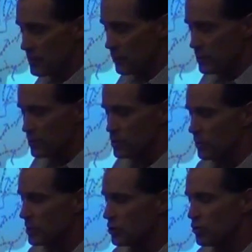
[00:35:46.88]
to be what they're
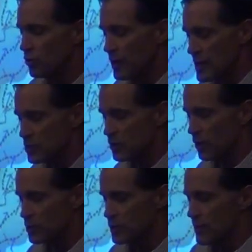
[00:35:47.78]
doing to cool the East
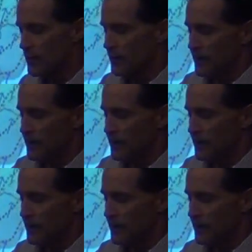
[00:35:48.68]
Coast.